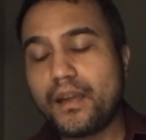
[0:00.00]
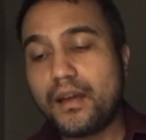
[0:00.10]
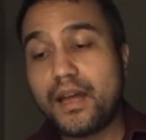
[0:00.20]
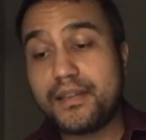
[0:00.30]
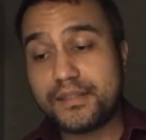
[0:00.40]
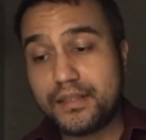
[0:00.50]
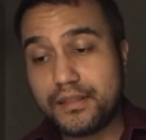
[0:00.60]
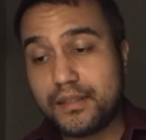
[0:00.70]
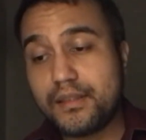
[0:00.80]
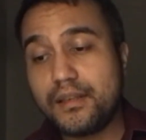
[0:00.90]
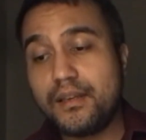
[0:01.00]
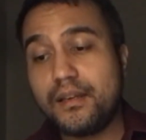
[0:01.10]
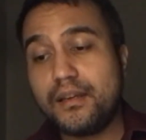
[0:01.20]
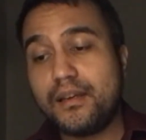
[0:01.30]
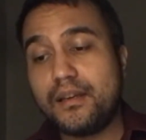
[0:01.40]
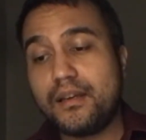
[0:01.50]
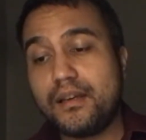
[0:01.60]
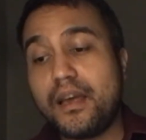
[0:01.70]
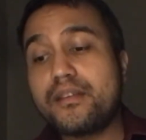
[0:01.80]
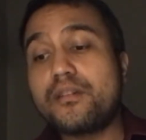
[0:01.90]
I assented,
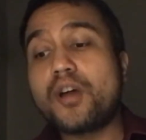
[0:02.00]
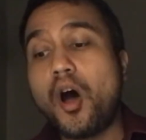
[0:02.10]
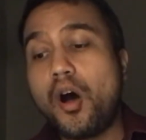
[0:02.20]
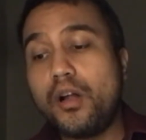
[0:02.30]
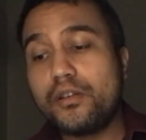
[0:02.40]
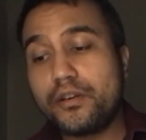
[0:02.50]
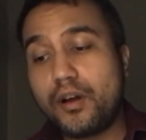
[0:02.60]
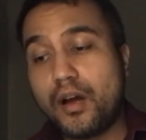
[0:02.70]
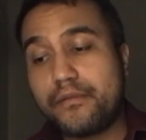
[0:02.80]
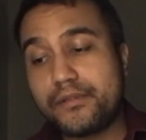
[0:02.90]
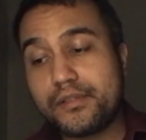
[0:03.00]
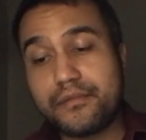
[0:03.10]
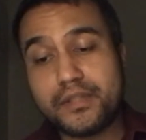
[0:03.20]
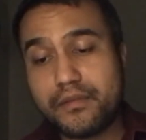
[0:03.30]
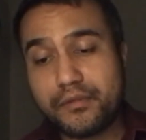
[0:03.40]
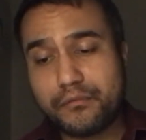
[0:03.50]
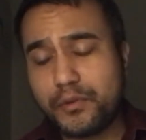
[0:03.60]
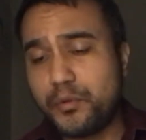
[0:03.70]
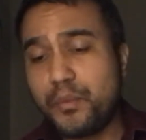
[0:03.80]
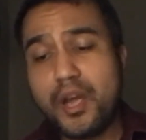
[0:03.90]
and on all her offers of a different
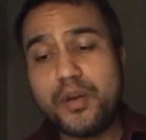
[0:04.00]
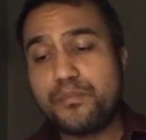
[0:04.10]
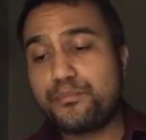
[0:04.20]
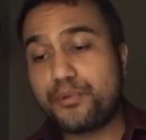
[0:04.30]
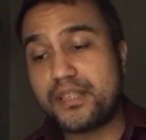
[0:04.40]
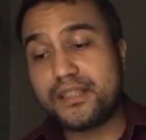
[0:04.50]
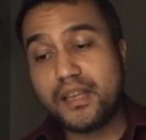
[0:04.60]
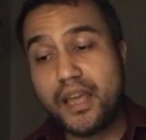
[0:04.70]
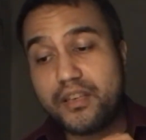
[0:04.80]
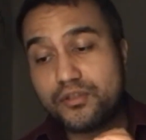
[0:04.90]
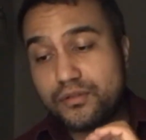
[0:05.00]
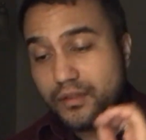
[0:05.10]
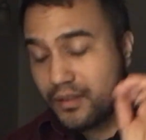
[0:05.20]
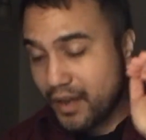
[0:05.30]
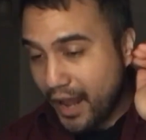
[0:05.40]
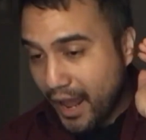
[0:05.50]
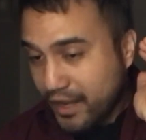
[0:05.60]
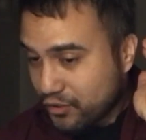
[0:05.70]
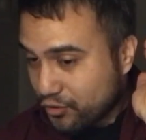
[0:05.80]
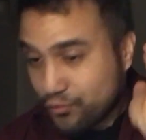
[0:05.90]
room, pressing
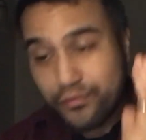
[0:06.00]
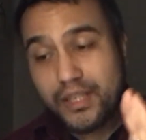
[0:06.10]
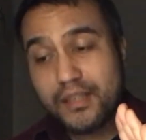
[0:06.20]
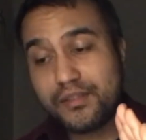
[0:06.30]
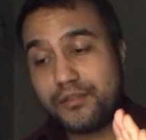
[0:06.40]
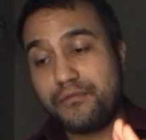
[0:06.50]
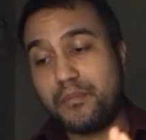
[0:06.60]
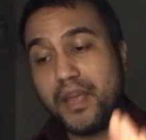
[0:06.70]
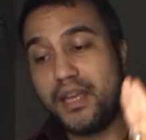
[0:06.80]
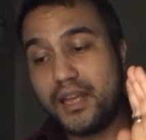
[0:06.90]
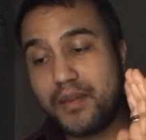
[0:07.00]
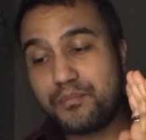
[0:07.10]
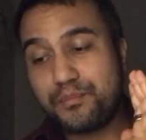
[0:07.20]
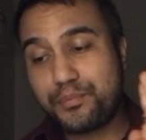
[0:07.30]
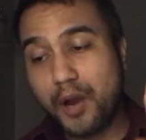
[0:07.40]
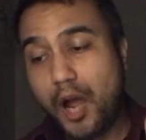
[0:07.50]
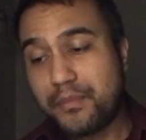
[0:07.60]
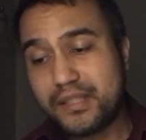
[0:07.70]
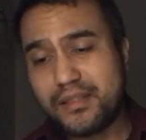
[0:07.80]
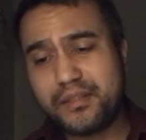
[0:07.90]
entreaties to remain, and
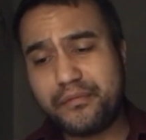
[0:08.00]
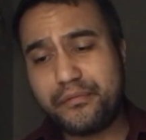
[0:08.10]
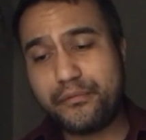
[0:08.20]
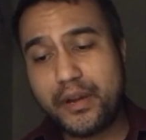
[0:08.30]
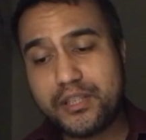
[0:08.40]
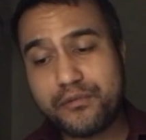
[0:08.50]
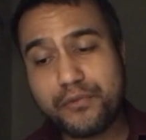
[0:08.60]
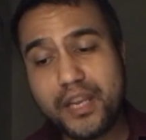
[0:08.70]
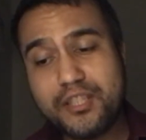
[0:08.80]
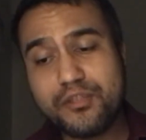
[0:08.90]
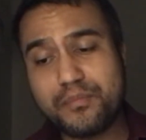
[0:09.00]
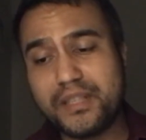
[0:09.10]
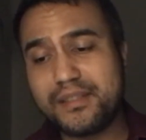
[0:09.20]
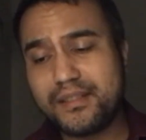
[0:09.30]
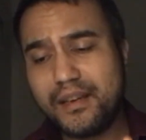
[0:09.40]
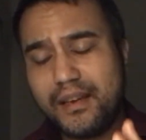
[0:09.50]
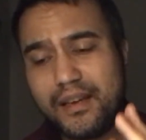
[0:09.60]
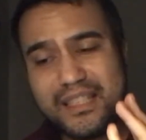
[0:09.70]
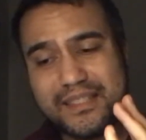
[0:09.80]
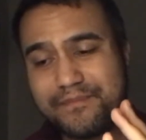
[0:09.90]
promises of fresh arrangements,
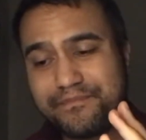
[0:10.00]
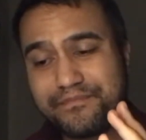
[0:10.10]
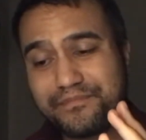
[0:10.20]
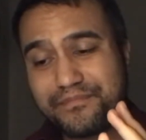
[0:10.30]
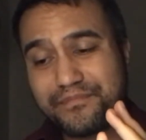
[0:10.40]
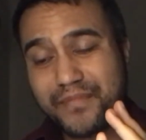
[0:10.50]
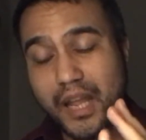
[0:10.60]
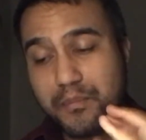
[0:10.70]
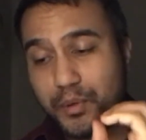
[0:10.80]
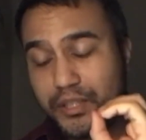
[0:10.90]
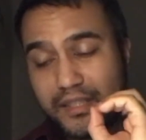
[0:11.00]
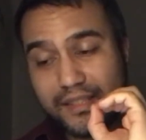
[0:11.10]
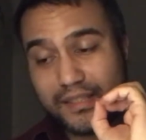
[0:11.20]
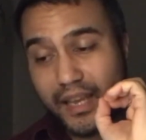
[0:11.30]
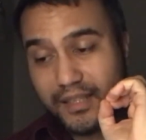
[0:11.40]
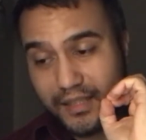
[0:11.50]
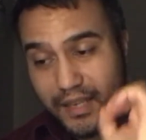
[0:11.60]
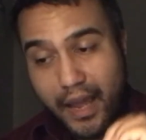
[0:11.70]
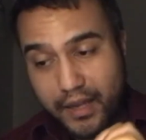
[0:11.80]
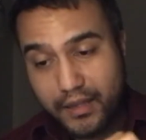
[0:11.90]
I put a decided
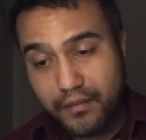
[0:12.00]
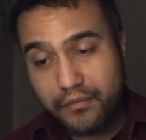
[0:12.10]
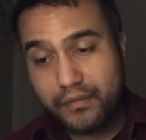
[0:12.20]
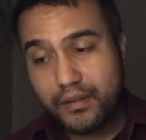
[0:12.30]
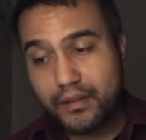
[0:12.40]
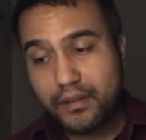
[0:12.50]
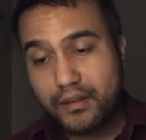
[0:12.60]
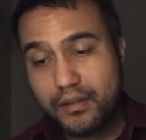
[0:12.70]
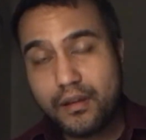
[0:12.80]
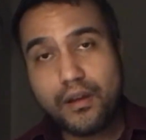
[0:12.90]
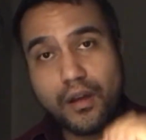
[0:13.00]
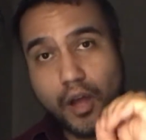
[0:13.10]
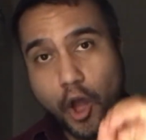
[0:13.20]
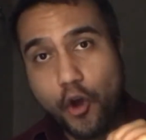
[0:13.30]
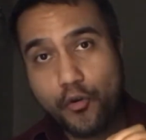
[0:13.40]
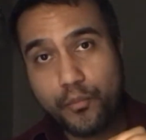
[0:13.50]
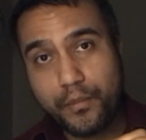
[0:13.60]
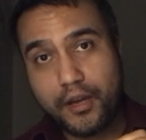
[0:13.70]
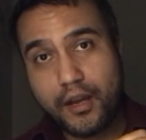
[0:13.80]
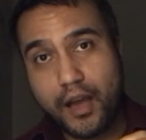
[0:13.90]
negative. Home
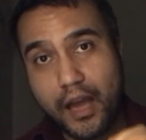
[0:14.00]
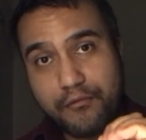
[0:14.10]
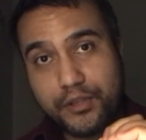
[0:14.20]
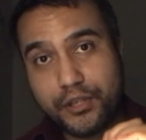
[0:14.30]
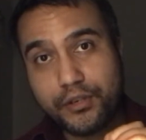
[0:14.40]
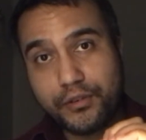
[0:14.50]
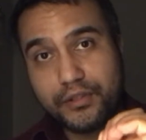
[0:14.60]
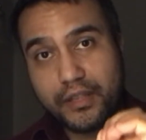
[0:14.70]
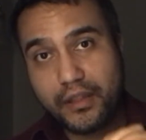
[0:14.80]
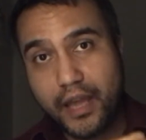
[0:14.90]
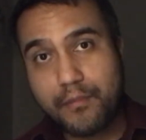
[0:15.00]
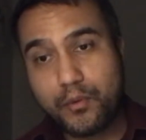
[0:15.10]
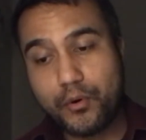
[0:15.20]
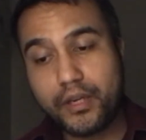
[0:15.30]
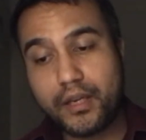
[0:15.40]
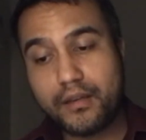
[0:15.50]
I returned that morning.